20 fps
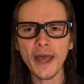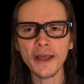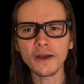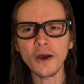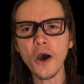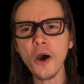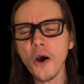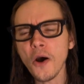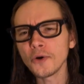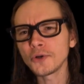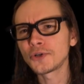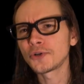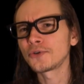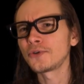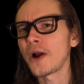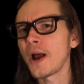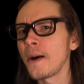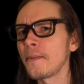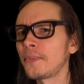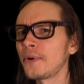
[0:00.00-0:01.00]
like, oh,
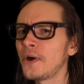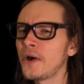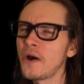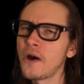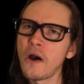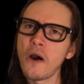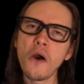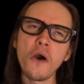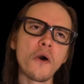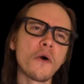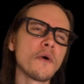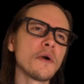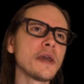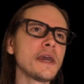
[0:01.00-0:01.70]
Trump, oh,